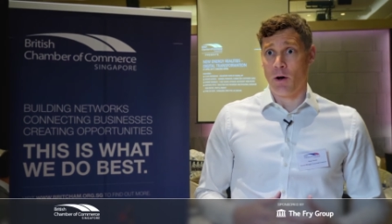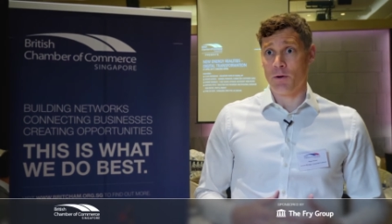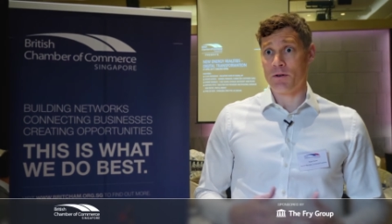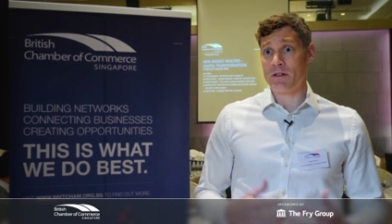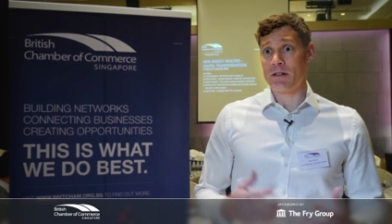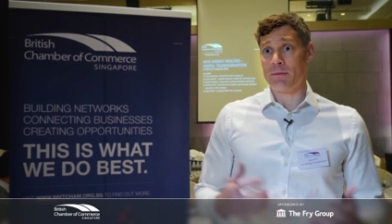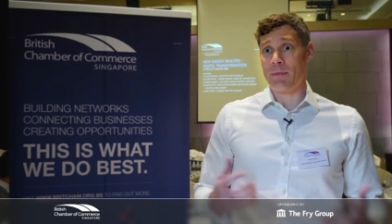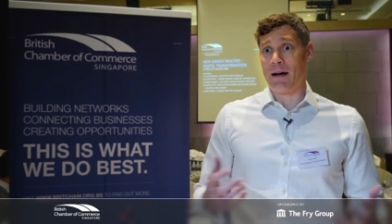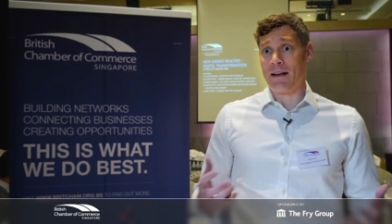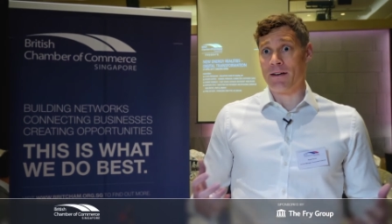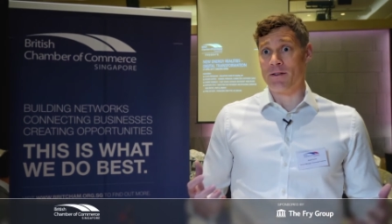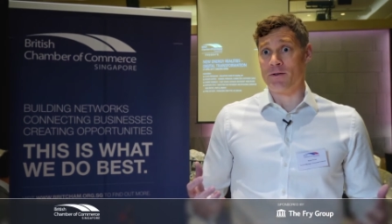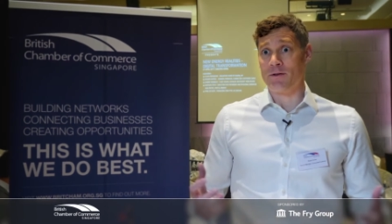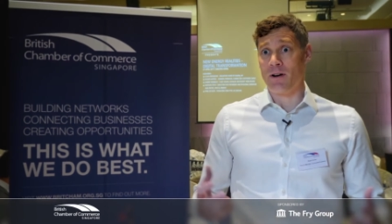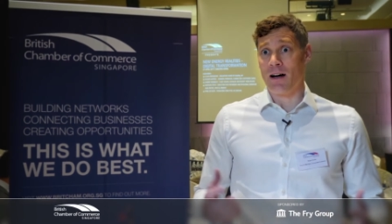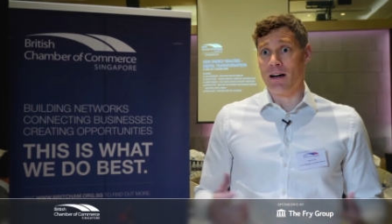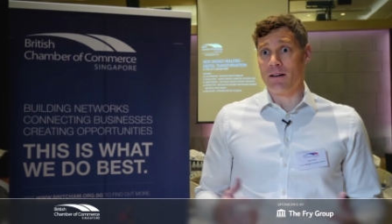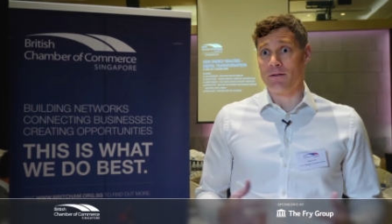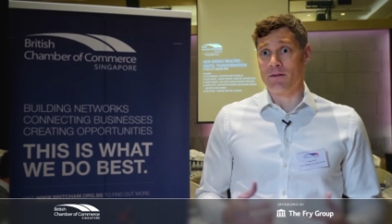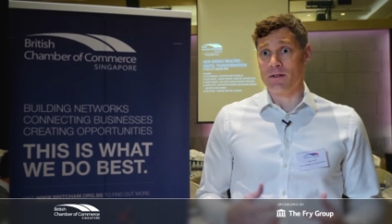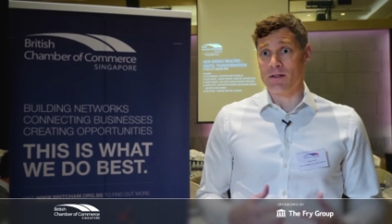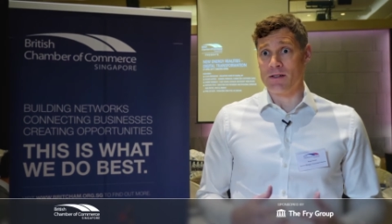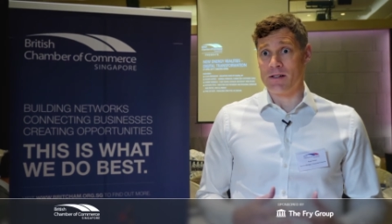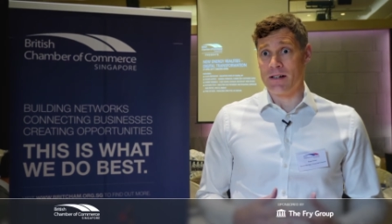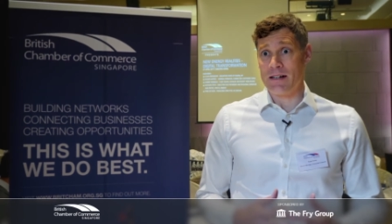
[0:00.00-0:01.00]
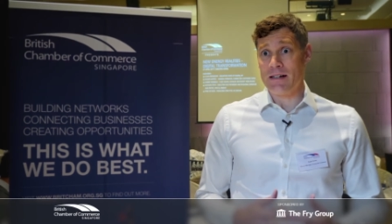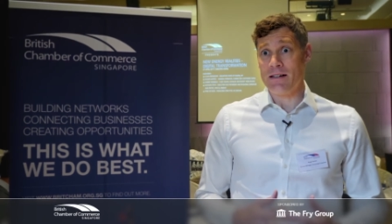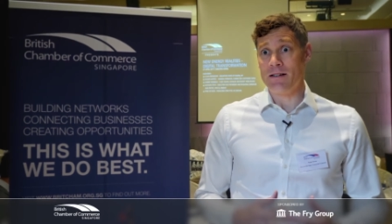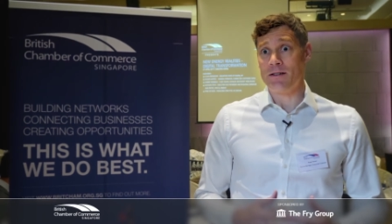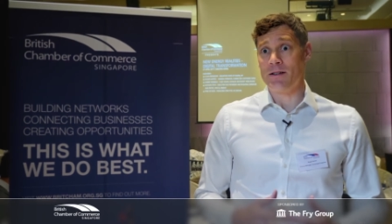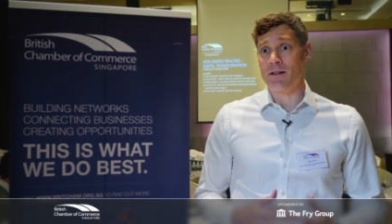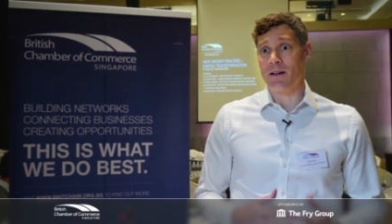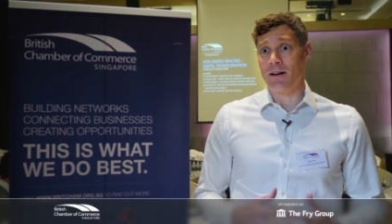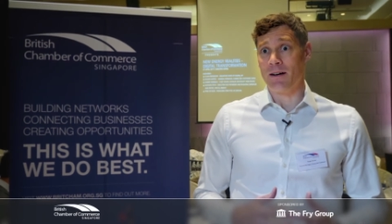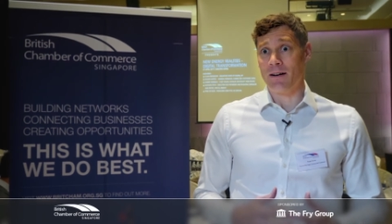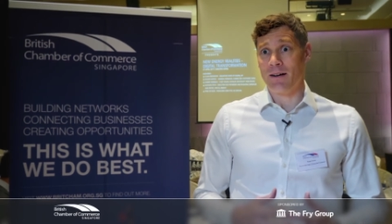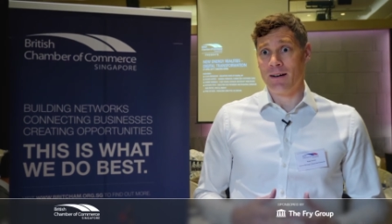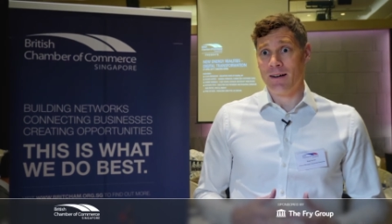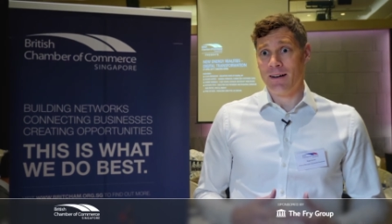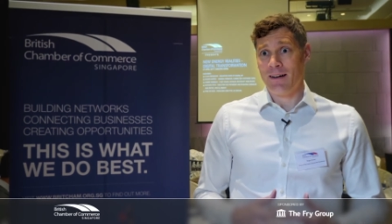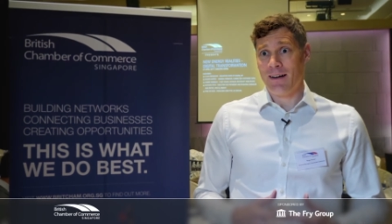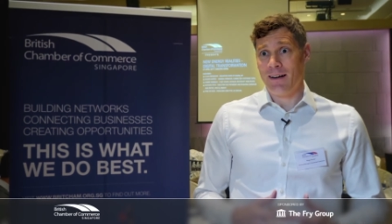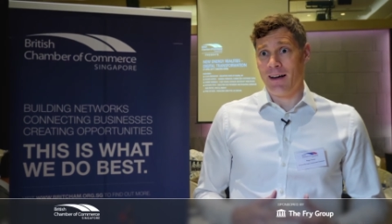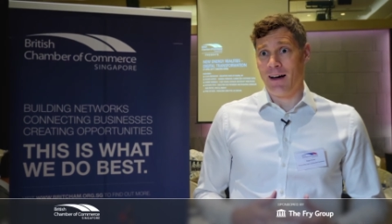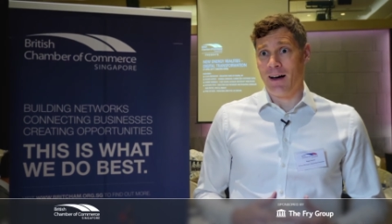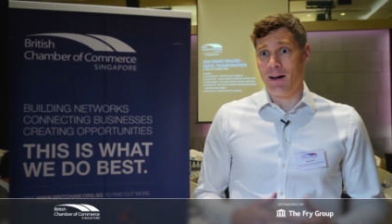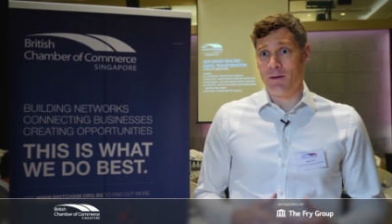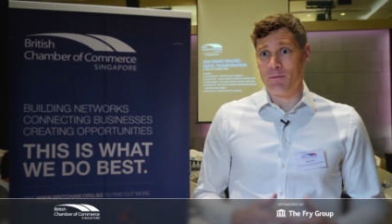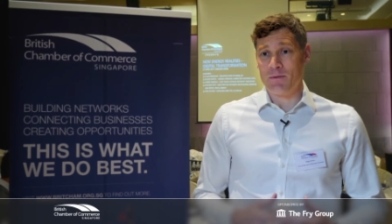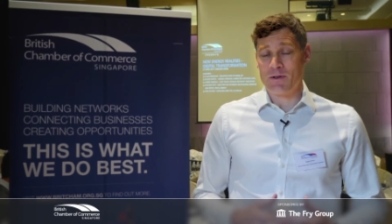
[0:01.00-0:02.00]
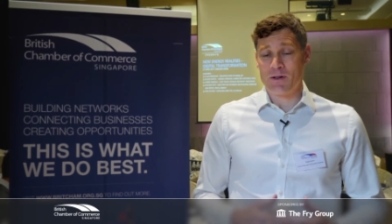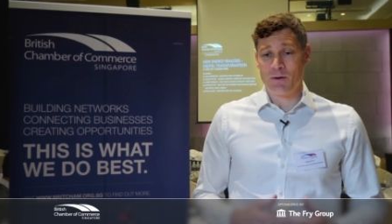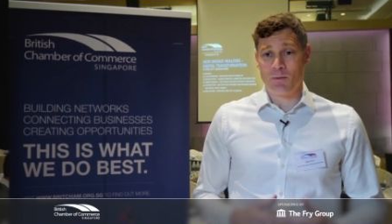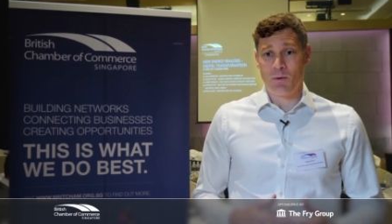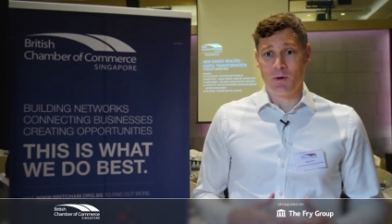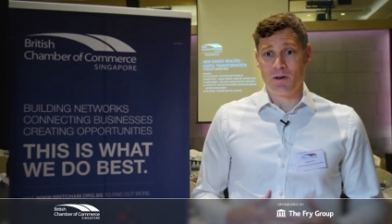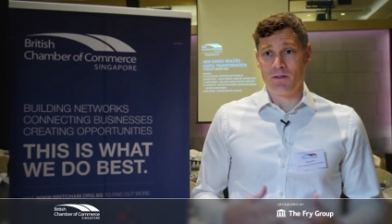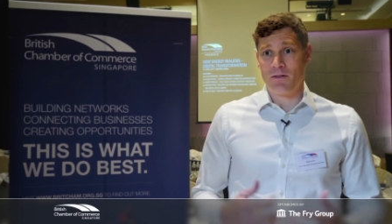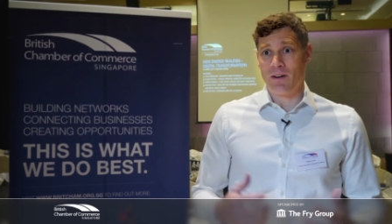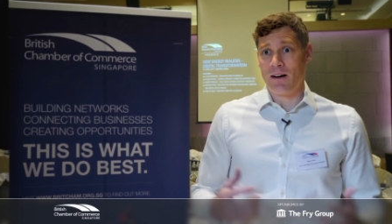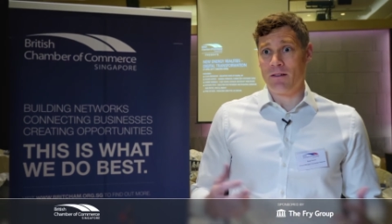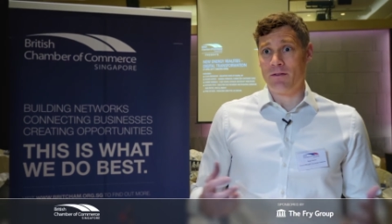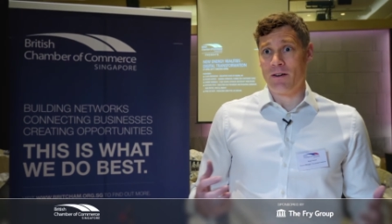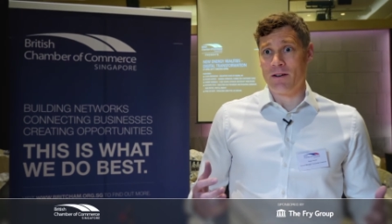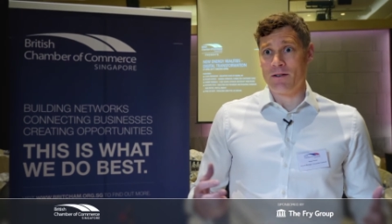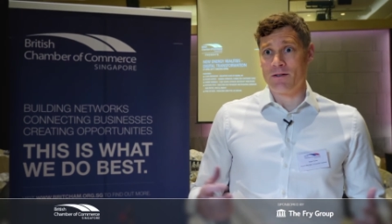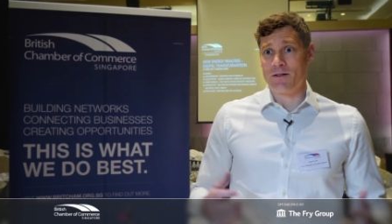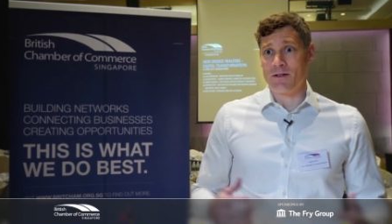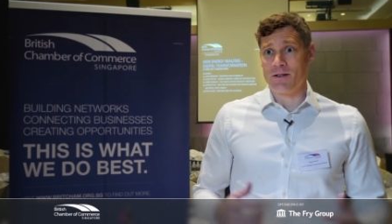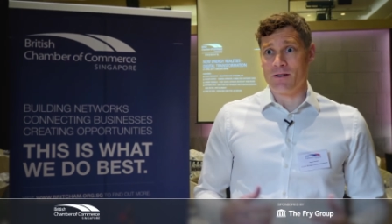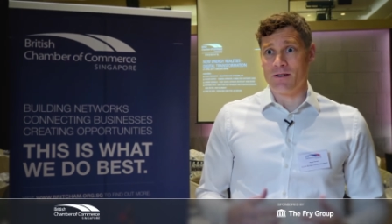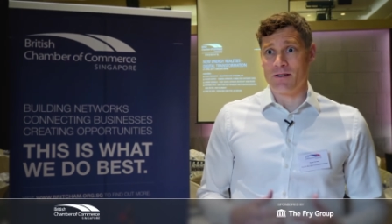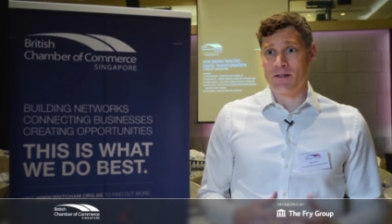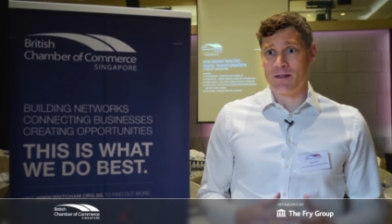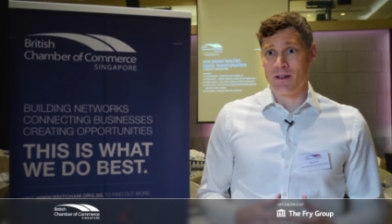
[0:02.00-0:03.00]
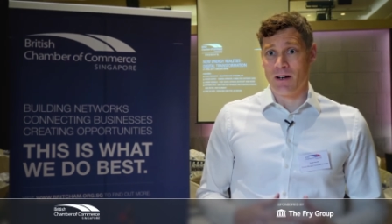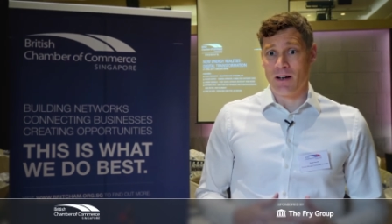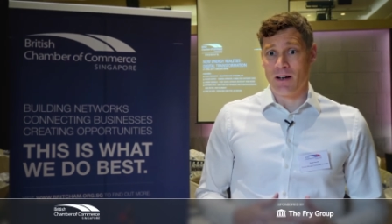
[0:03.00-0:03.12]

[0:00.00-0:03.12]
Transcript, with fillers: on-demand drivers easier. Um, so one of our ventures